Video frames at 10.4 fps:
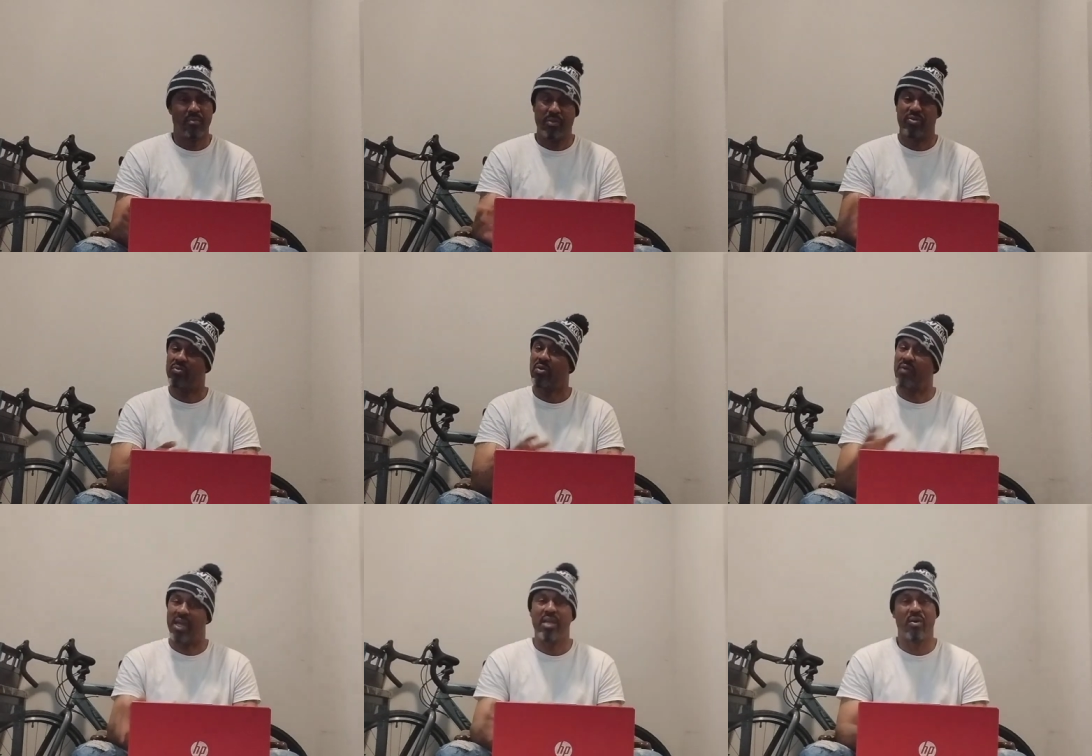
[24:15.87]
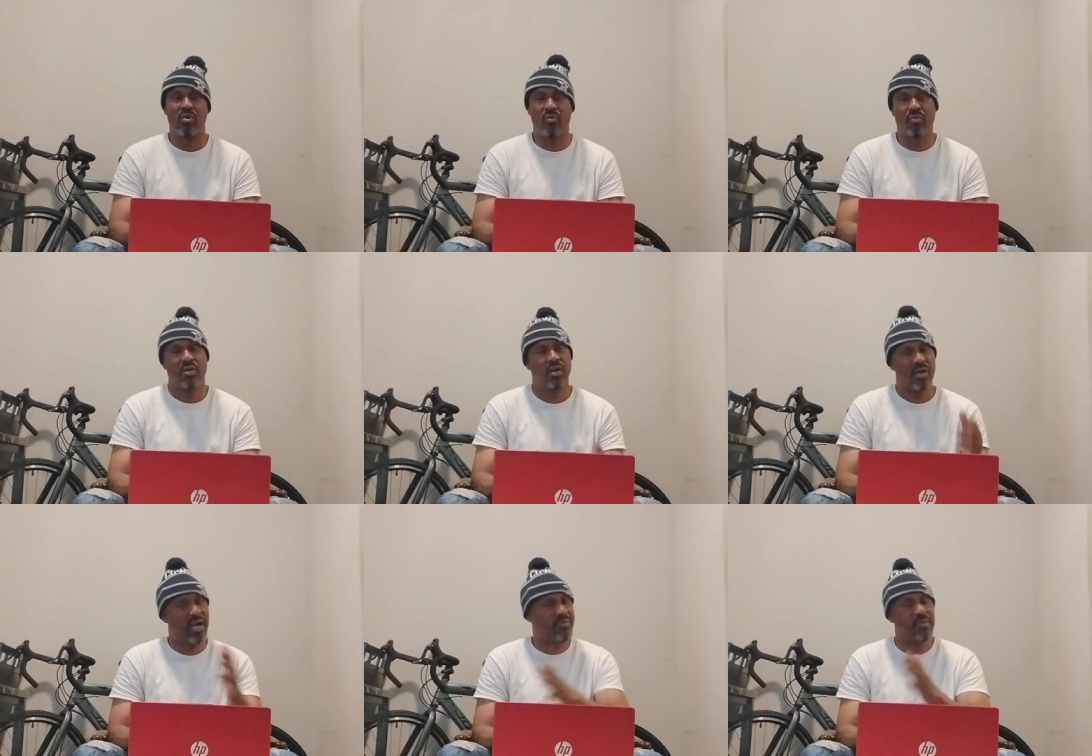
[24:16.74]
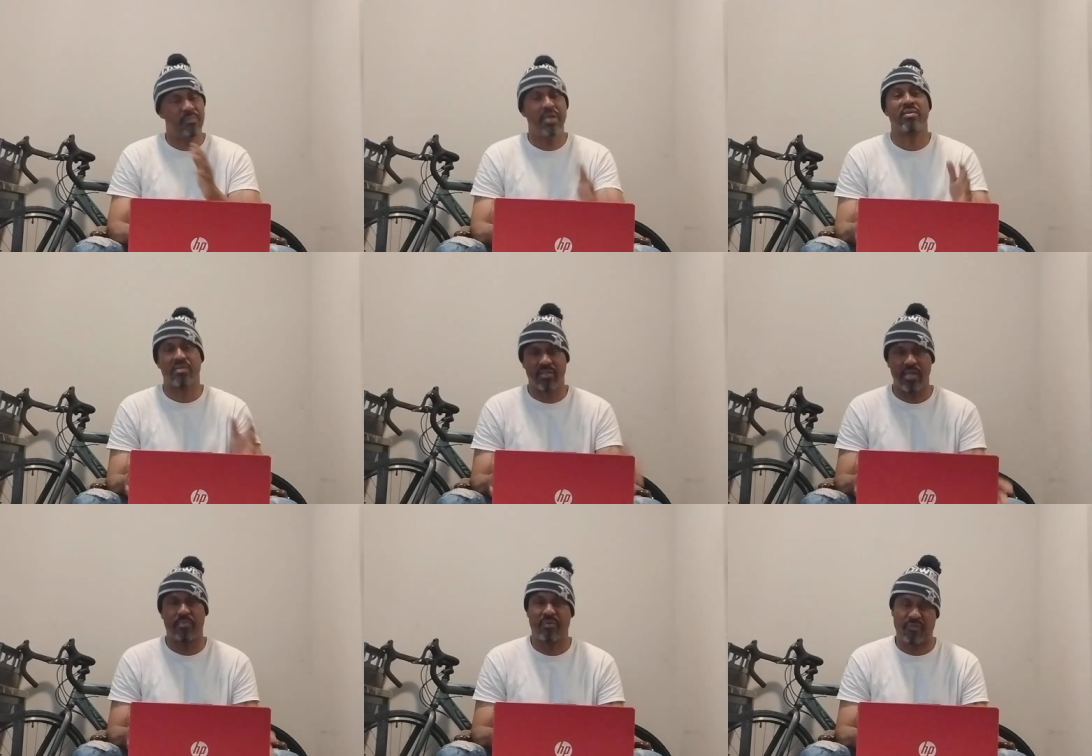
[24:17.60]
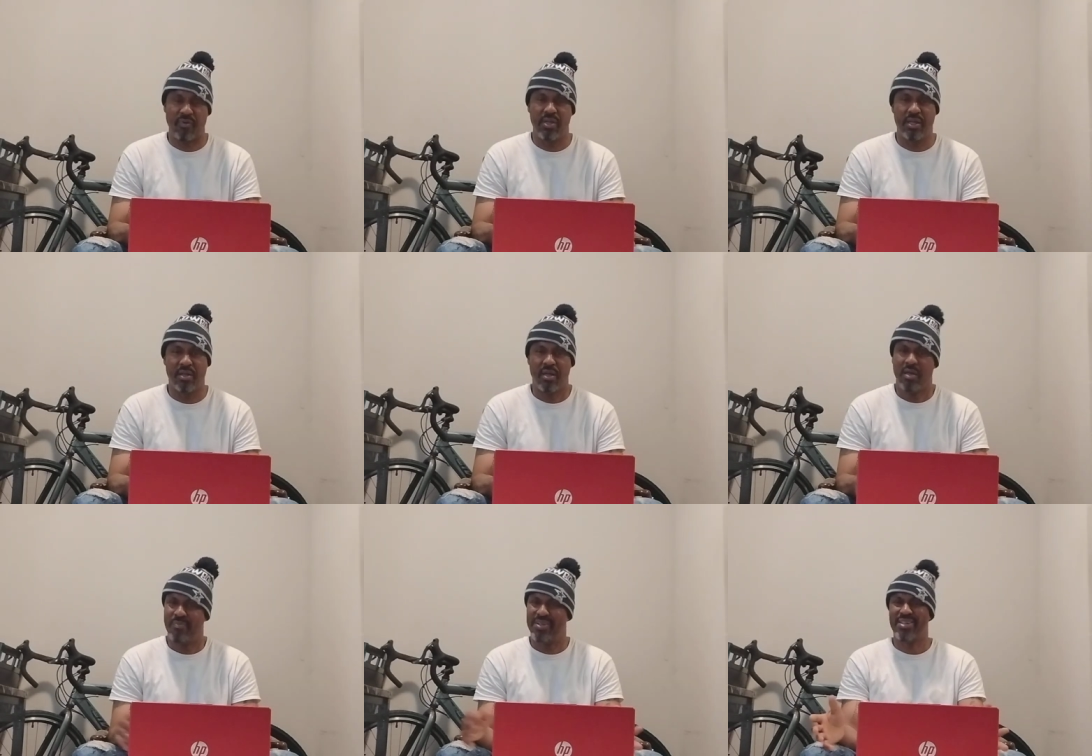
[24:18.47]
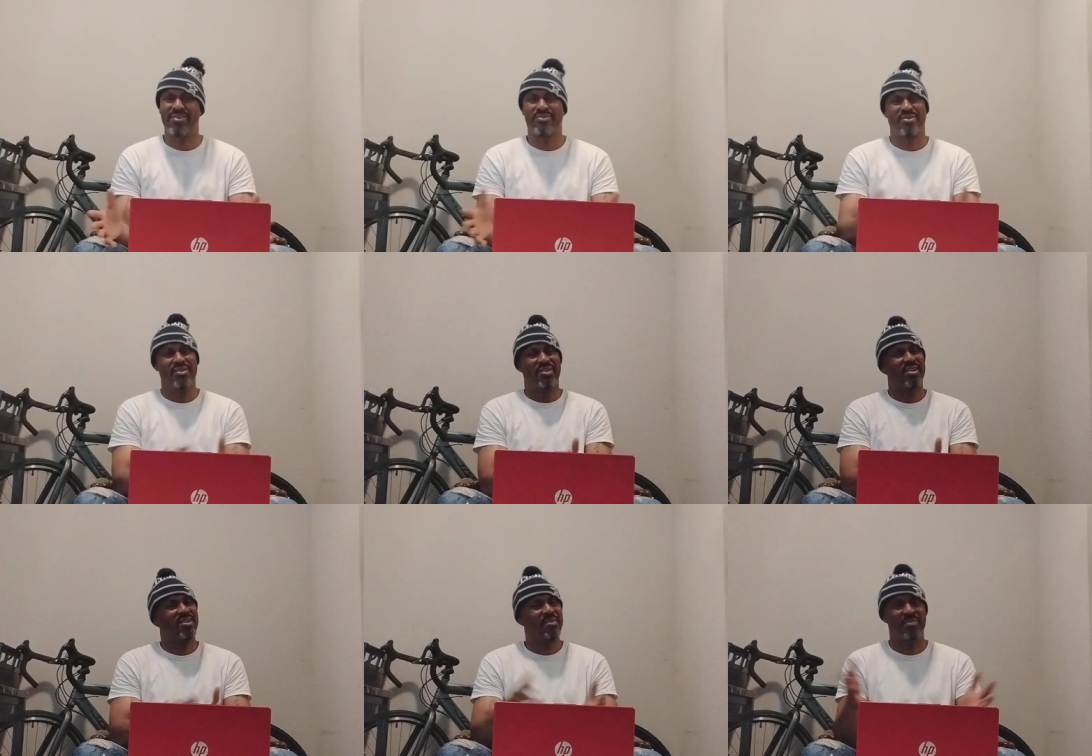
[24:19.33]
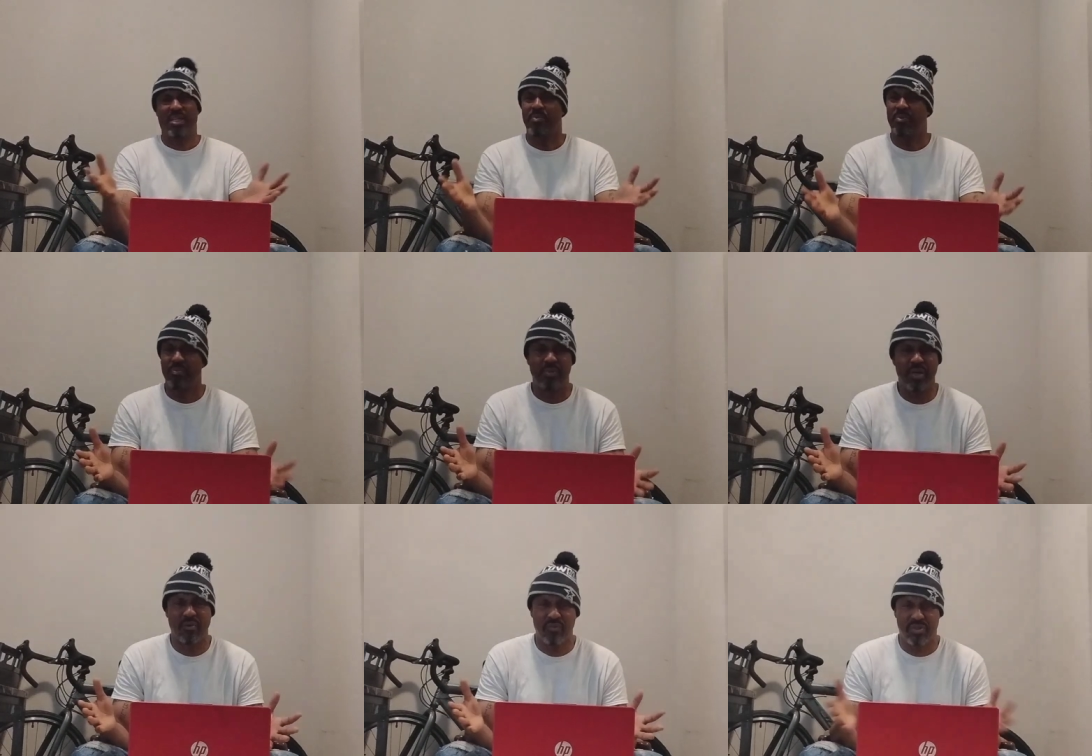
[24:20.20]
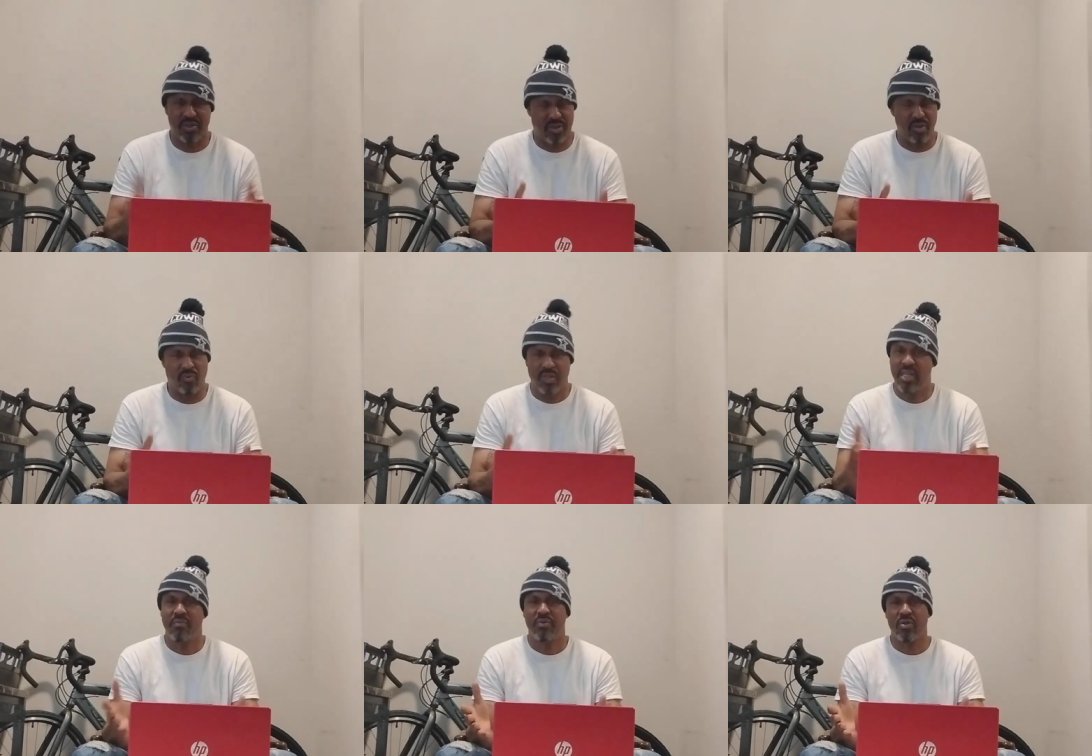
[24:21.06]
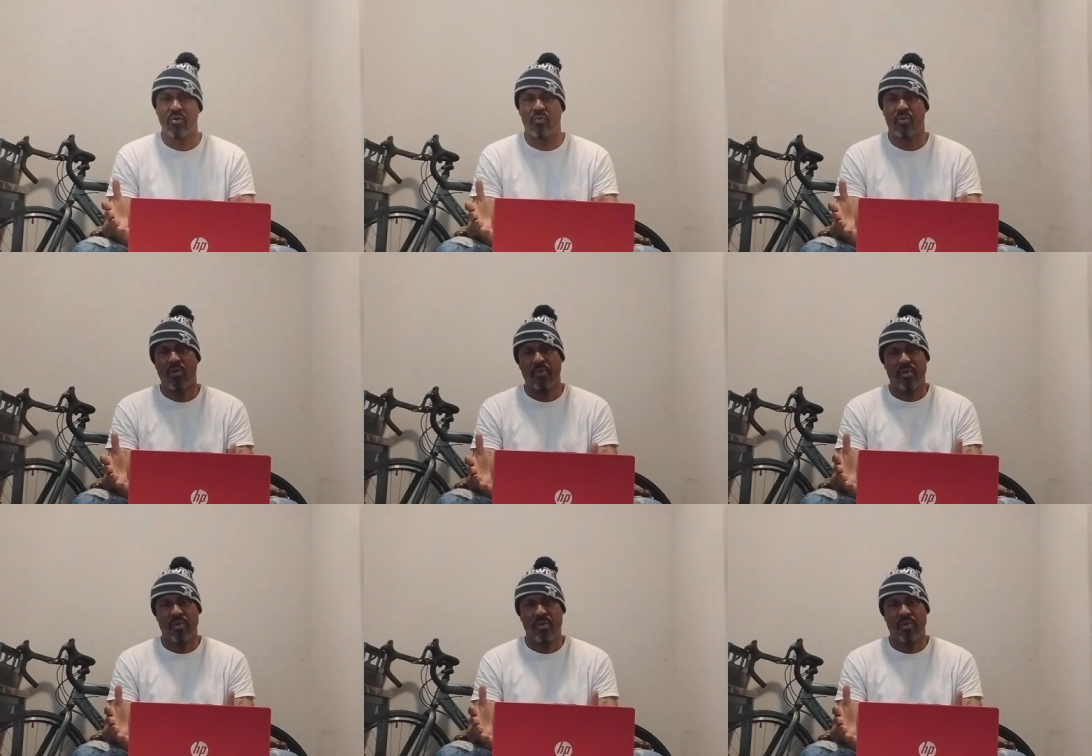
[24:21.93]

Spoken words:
But you don't hate on or have to be a deceptive friend, because I'm going to keep it a buck with you too, even though